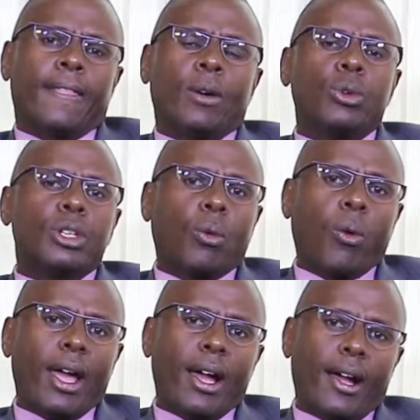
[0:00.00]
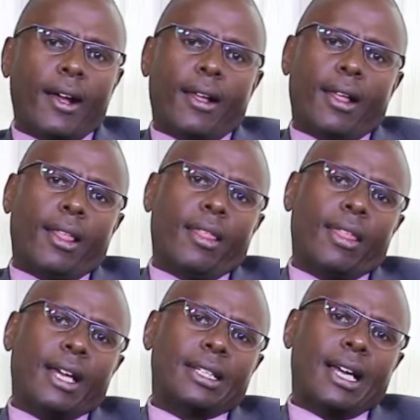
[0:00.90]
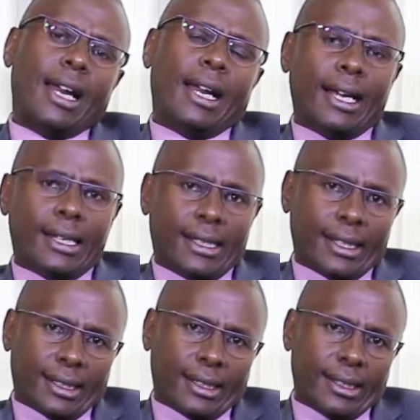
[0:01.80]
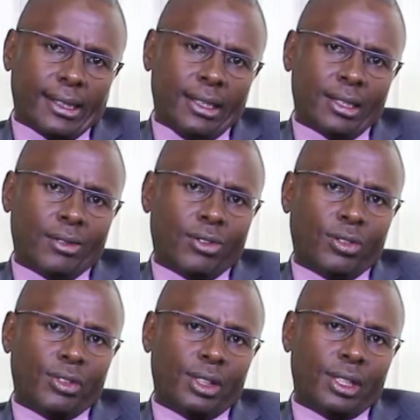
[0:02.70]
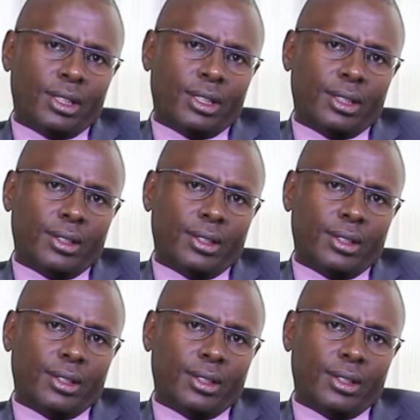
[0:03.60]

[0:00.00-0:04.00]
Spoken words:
They would require that an architect is involved in this,